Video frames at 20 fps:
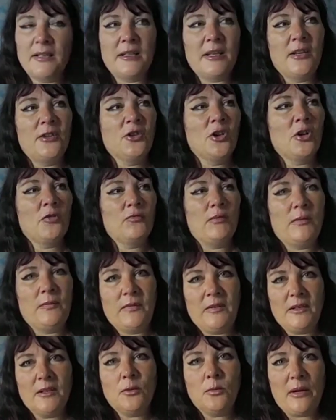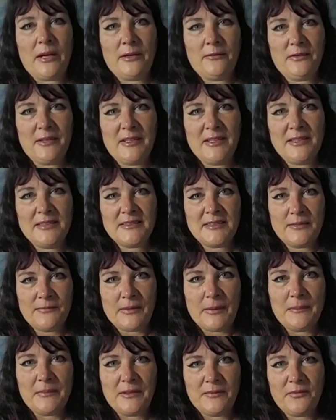not reveal where it is if
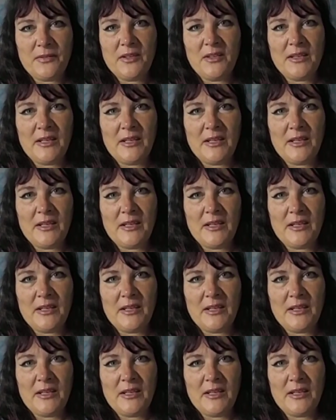I'm living